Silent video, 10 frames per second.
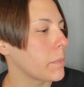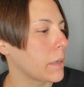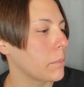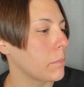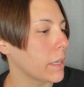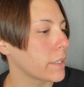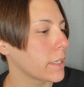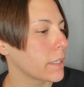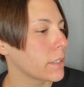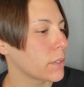been
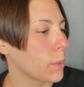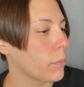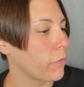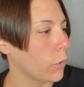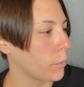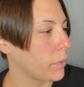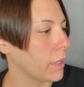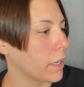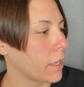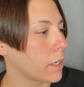mixing the soap formula